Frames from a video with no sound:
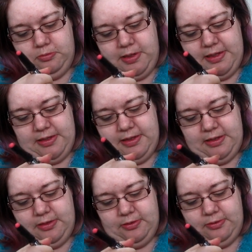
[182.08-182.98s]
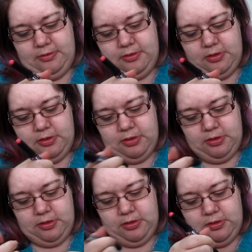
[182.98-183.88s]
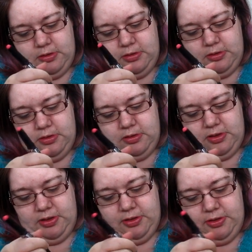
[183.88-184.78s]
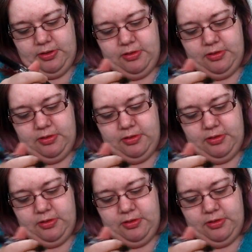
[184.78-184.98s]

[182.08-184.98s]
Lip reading: make it into, I don't